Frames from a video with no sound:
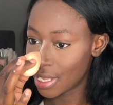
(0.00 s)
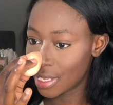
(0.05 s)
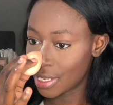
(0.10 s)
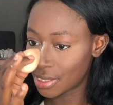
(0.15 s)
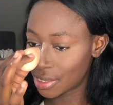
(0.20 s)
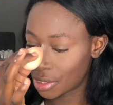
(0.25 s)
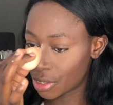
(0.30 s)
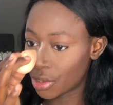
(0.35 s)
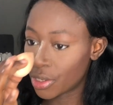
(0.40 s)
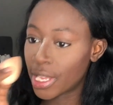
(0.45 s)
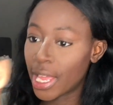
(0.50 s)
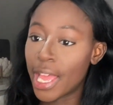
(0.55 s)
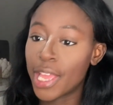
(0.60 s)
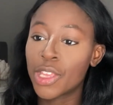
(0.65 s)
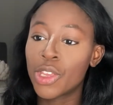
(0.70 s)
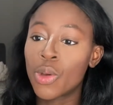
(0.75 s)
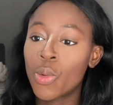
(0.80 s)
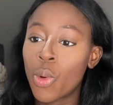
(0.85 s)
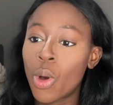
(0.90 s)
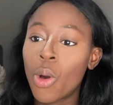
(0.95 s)
So yeah,
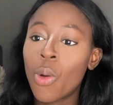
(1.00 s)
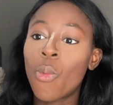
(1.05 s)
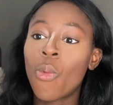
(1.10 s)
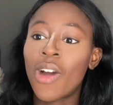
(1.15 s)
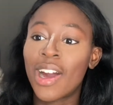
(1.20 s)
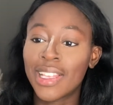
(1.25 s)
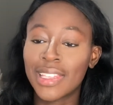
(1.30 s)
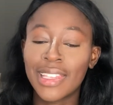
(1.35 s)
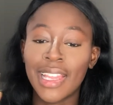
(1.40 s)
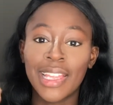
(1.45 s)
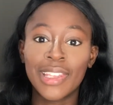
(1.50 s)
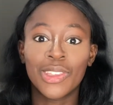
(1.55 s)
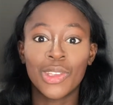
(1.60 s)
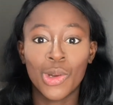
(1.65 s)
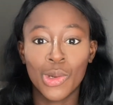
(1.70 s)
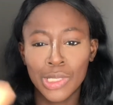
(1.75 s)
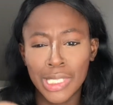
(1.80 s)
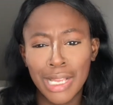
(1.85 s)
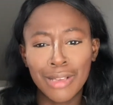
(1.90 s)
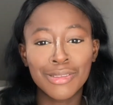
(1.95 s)
you want one that
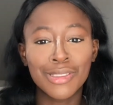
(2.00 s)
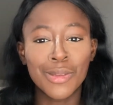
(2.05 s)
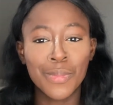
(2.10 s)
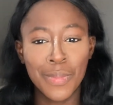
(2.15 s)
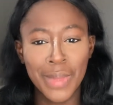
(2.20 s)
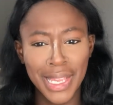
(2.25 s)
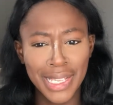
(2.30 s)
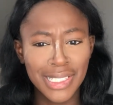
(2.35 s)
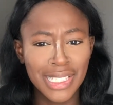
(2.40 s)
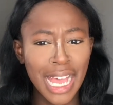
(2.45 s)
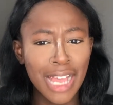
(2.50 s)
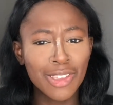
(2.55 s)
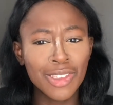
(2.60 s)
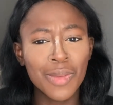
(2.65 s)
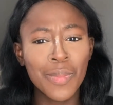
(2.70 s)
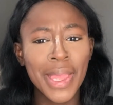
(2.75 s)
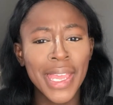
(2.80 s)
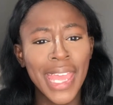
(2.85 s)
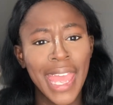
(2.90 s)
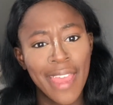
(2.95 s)
knows how to mix, how to
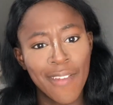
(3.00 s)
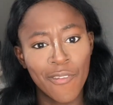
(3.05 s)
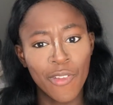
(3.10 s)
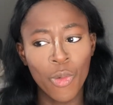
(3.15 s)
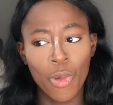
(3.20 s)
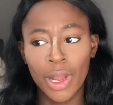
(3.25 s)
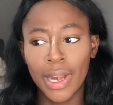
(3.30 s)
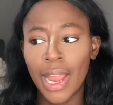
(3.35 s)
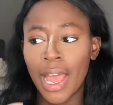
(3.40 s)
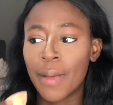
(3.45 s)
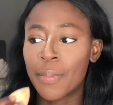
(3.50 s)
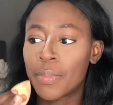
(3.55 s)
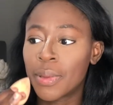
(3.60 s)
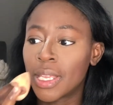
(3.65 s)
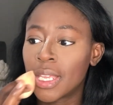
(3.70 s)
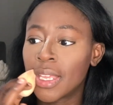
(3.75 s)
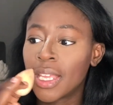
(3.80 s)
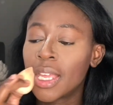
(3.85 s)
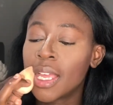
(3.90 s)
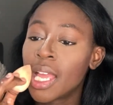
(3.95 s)
make everyone
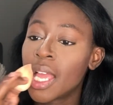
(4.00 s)
happy,